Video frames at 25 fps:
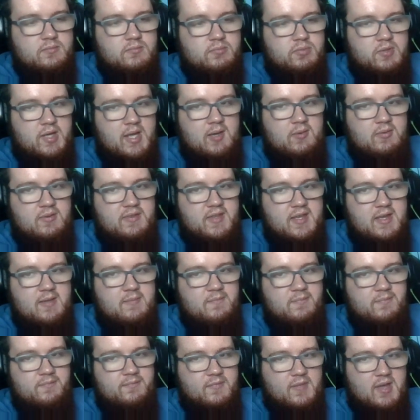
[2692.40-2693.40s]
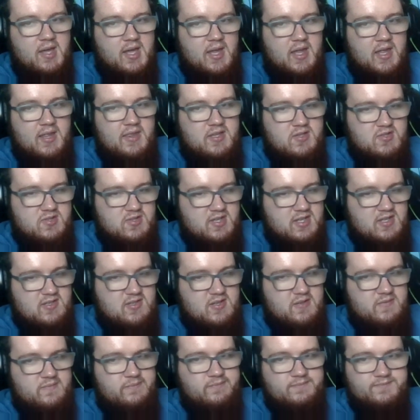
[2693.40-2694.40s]
playing with them this
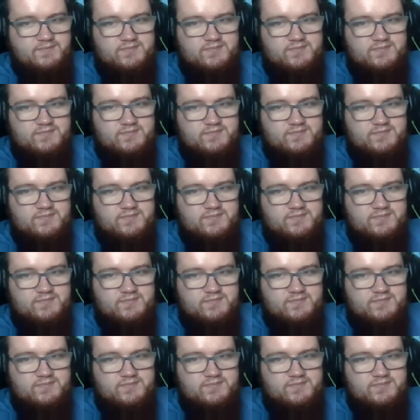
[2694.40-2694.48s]
season